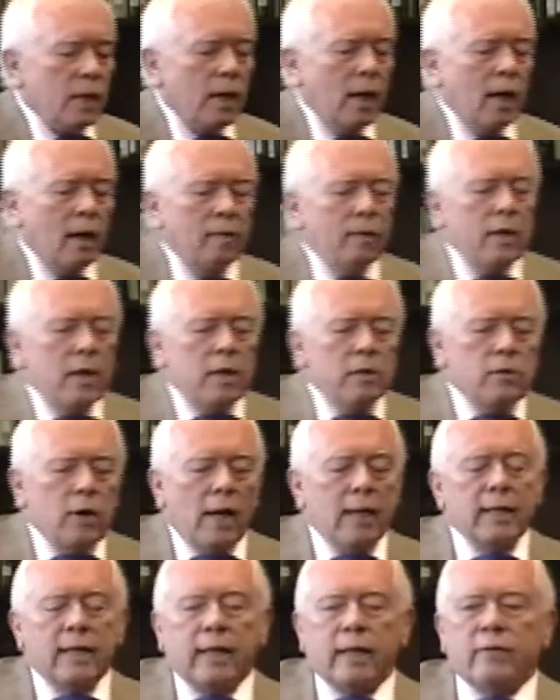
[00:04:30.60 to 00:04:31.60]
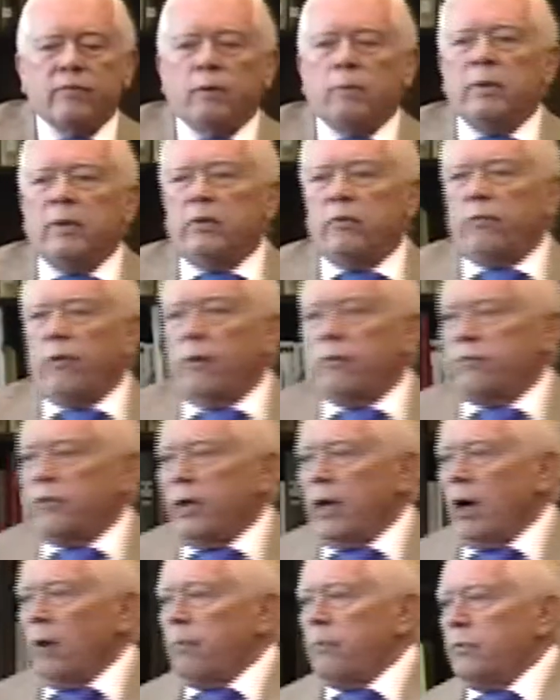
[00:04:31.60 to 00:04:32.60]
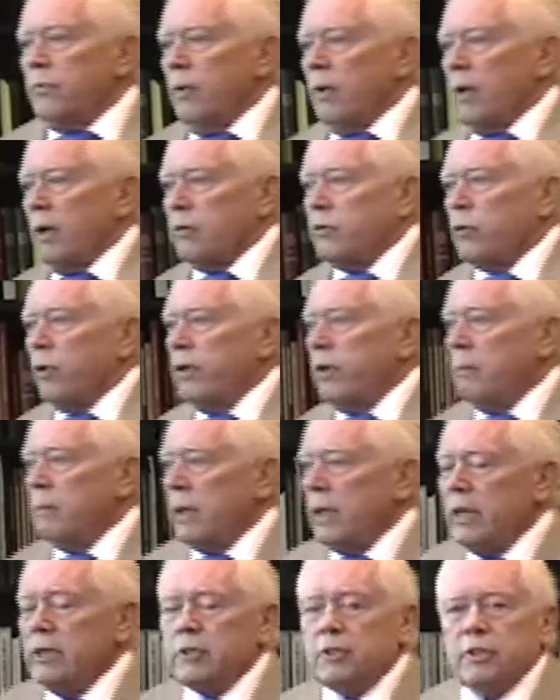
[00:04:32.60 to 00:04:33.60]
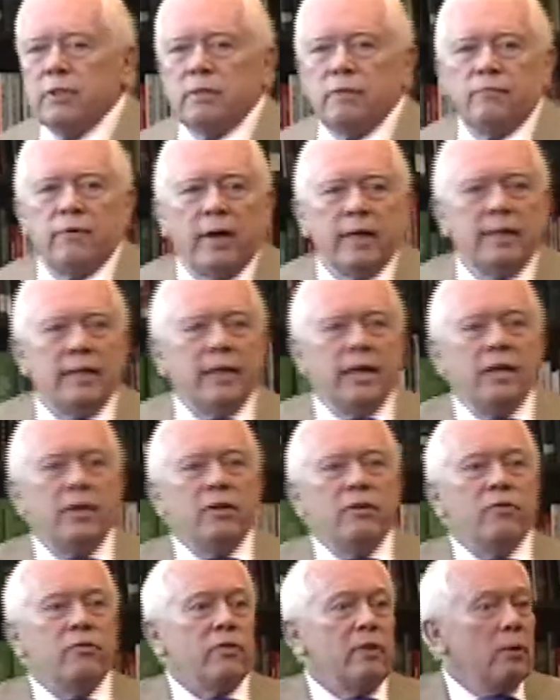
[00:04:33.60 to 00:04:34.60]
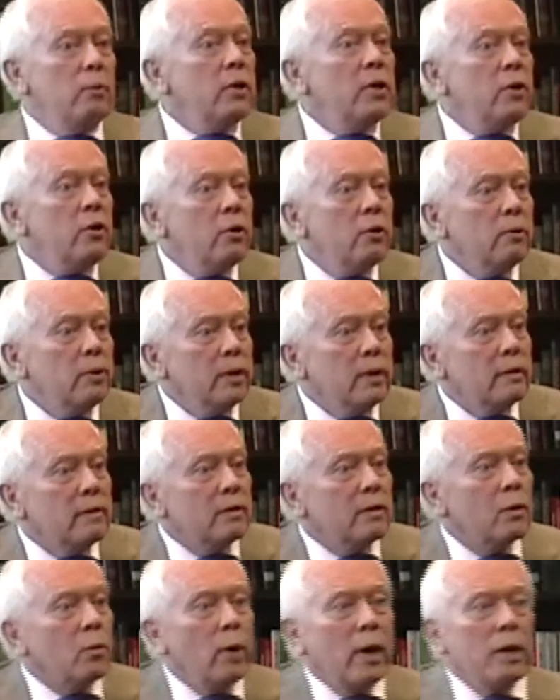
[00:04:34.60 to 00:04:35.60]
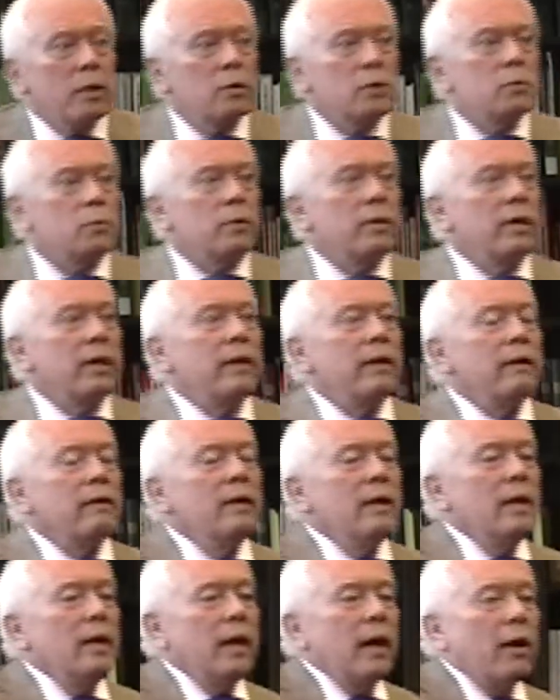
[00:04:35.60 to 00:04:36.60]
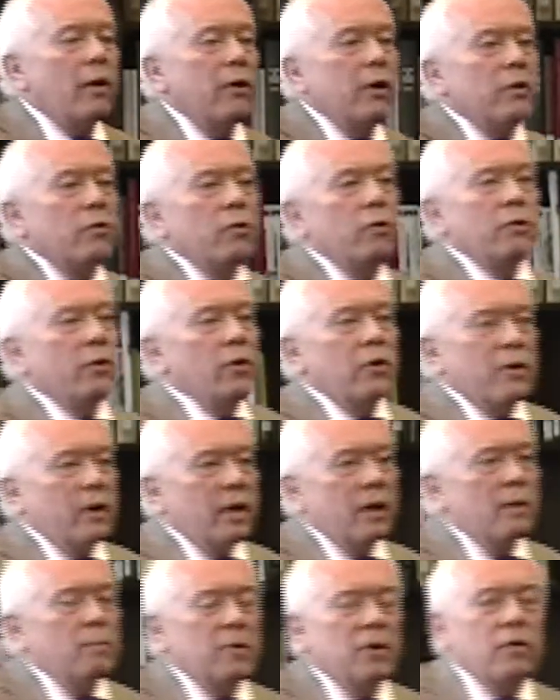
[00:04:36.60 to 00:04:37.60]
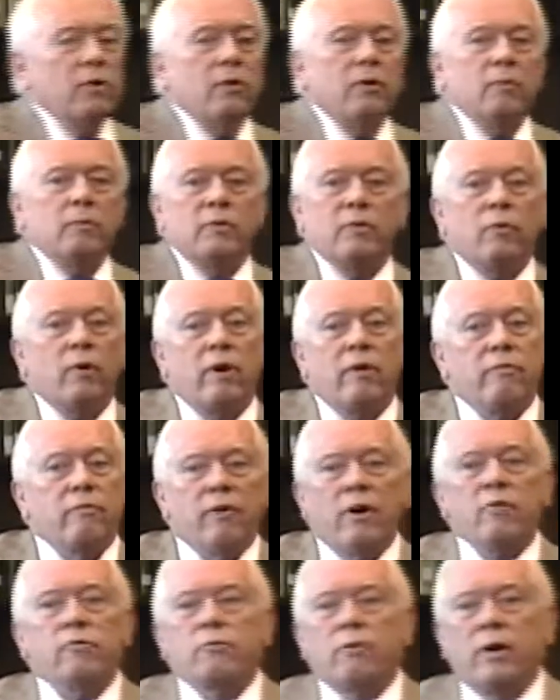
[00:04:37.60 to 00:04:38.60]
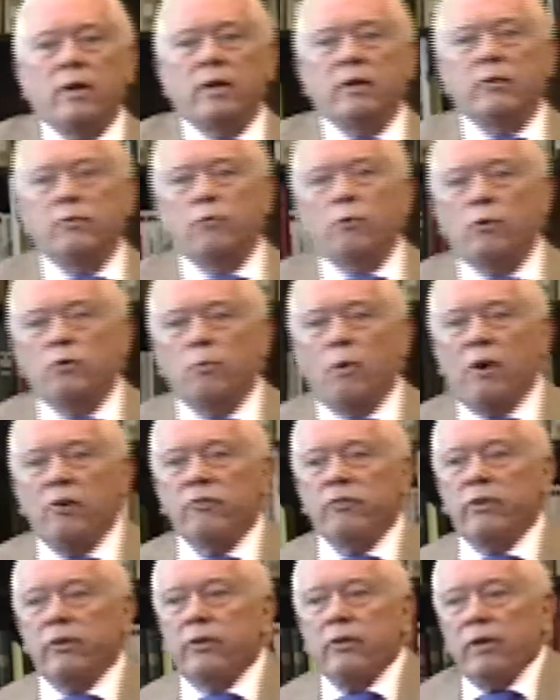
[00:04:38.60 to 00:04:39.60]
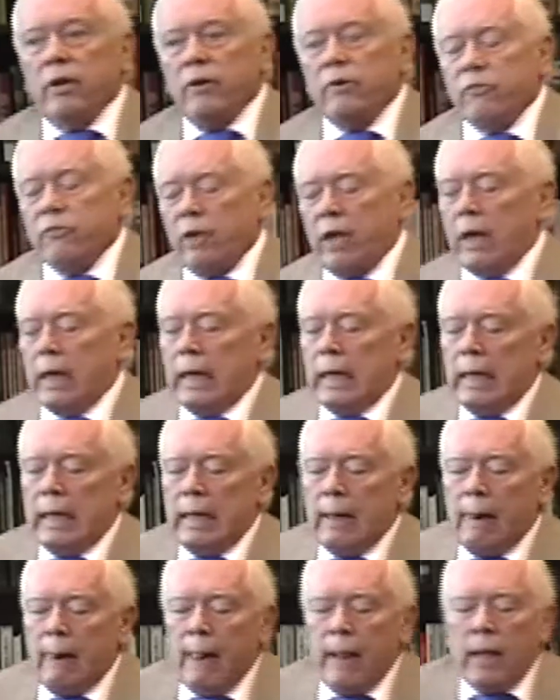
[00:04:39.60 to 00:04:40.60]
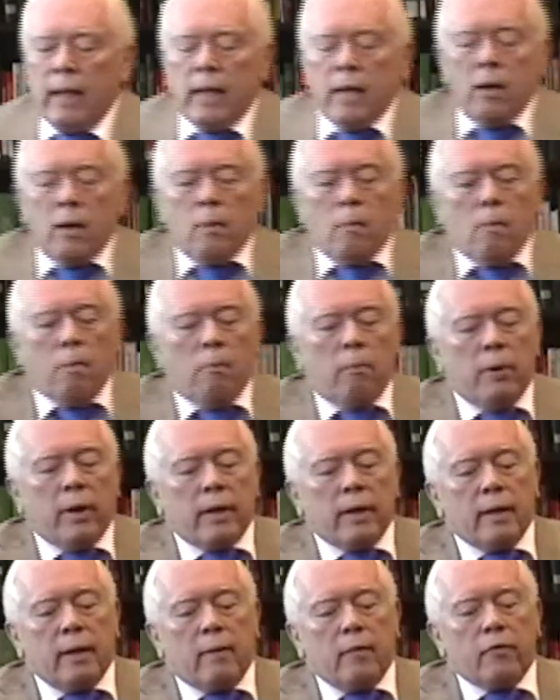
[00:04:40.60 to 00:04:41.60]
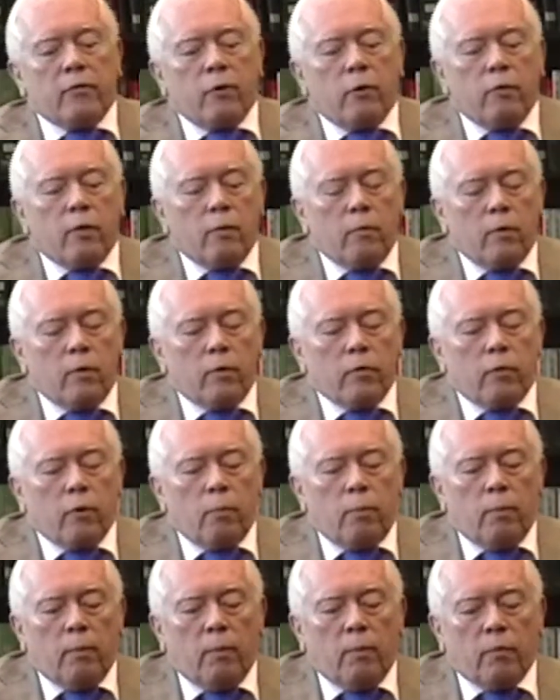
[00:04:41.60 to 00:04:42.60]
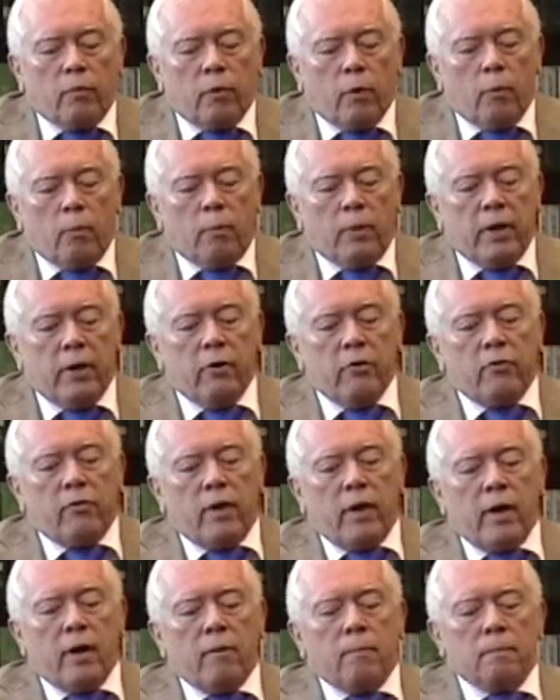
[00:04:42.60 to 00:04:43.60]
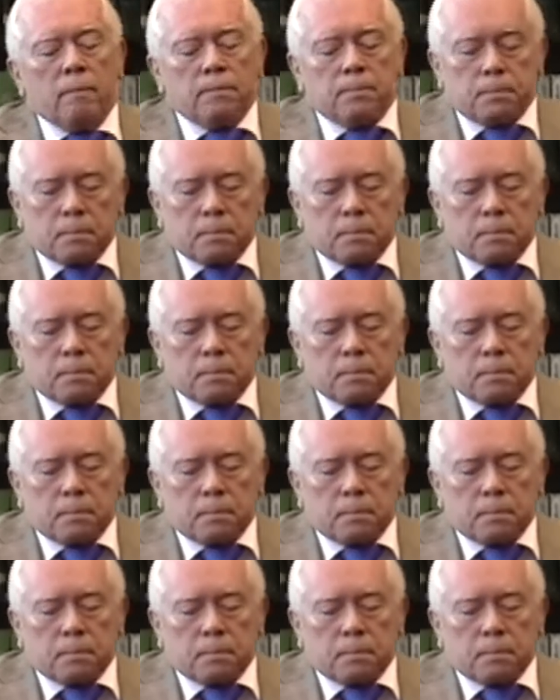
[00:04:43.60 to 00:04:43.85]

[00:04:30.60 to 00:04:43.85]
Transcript: uh, tried to get some of these folks to help uh, join the militia to fight the Indians, and they wouldn't do it. The Quakers were in the area too, couldn't get them to do it. It was very frustrating that George Washington couldn't understand. But so the, so so Peter's there.